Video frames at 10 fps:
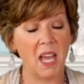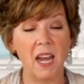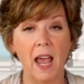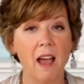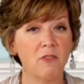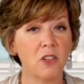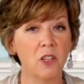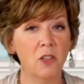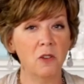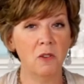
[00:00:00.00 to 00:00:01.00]
an
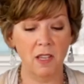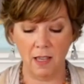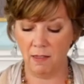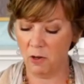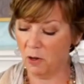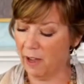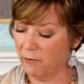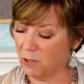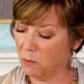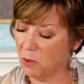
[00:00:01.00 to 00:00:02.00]
afternoon, and then you'll
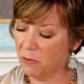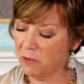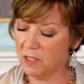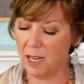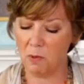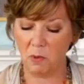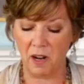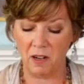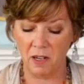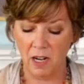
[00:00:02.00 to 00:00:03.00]
have this beautiful table
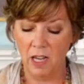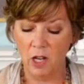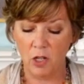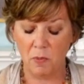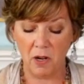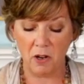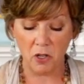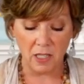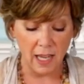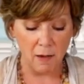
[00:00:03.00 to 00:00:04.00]
runner to put
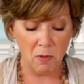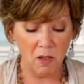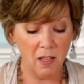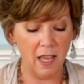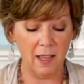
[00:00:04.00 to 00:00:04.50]
on your table,